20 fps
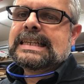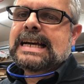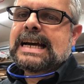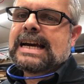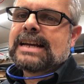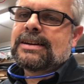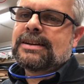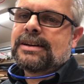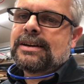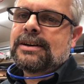
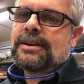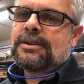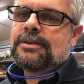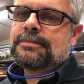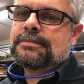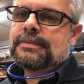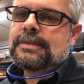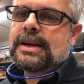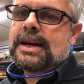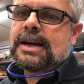I don't know.
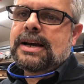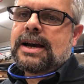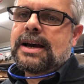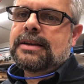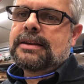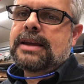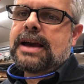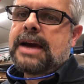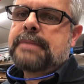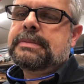
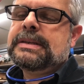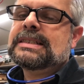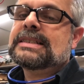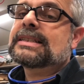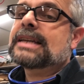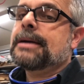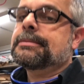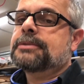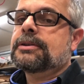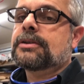I, I would be
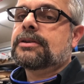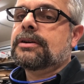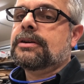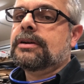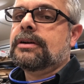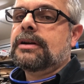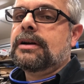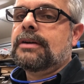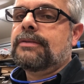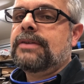
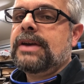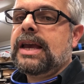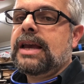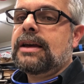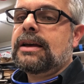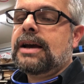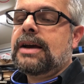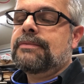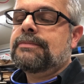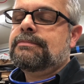skeptical of.
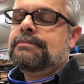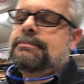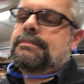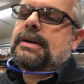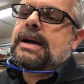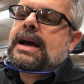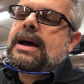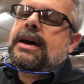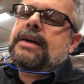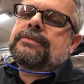I've
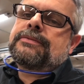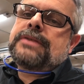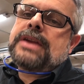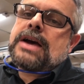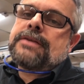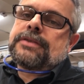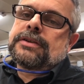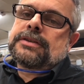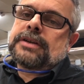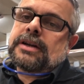I've
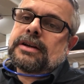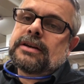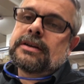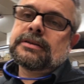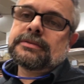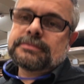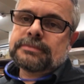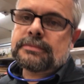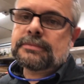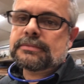never done
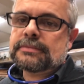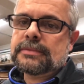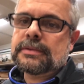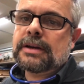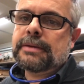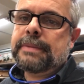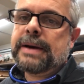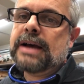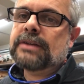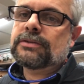a
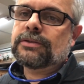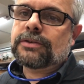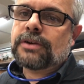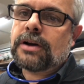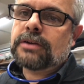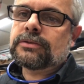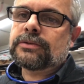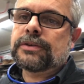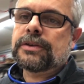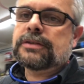a passive
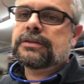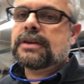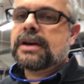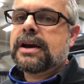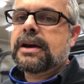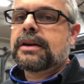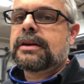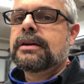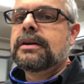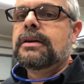crossover
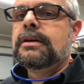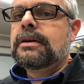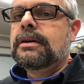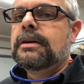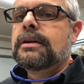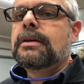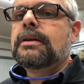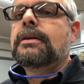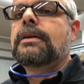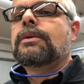design
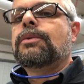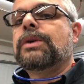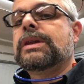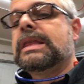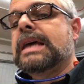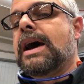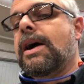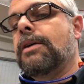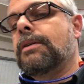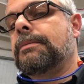
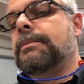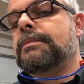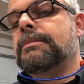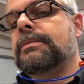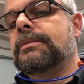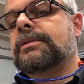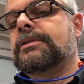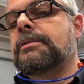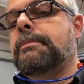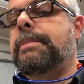without
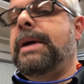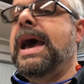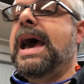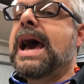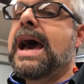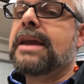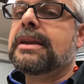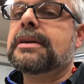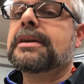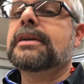some
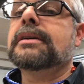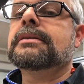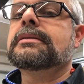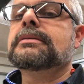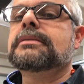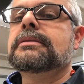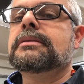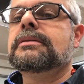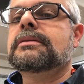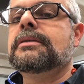padding
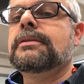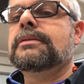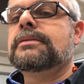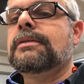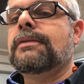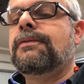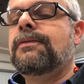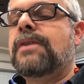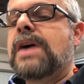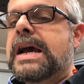to
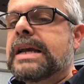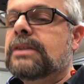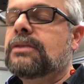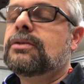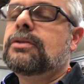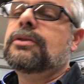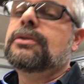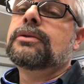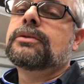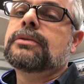to fine
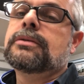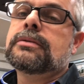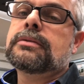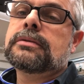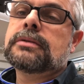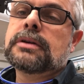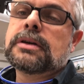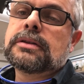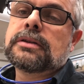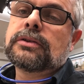tune
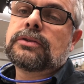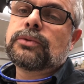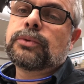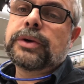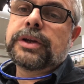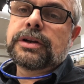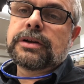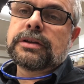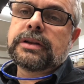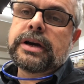uh, the
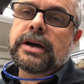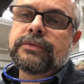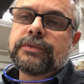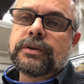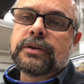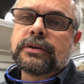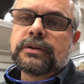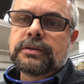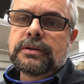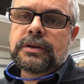tweeter
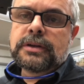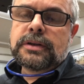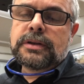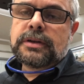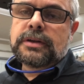level